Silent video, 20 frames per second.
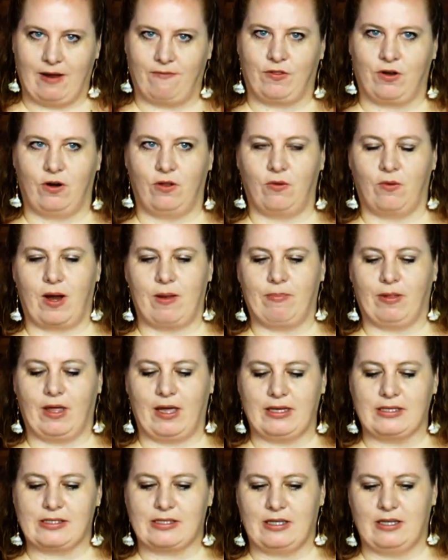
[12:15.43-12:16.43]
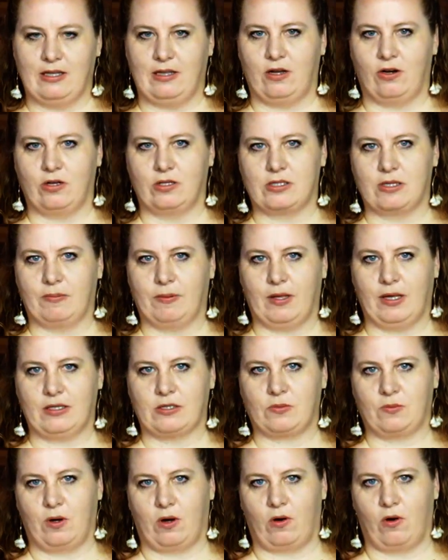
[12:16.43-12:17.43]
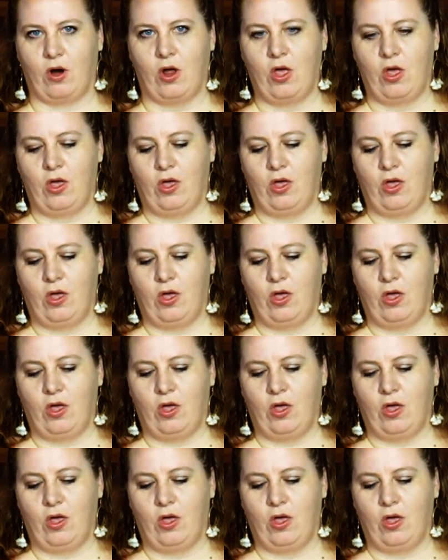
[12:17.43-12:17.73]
if they're in the right place, then there is a place where